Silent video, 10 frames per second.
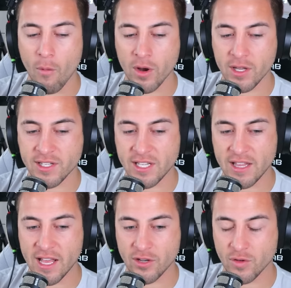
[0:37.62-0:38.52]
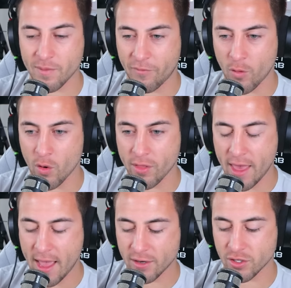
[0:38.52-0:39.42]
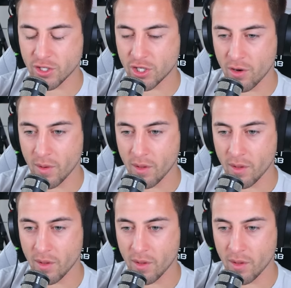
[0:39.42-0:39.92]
wanna see the injury before they actually show